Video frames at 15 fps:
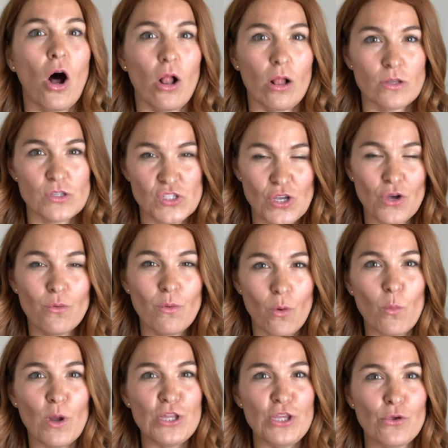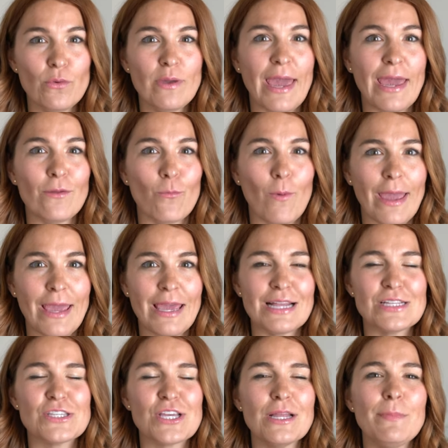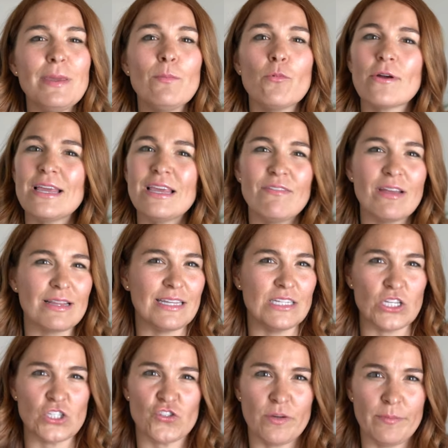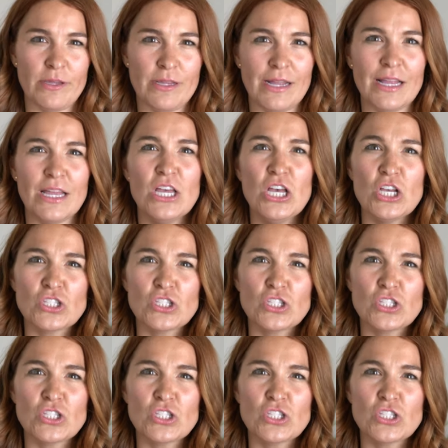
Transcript: Also, when you gain weight, it's gonna be more evenly distributed.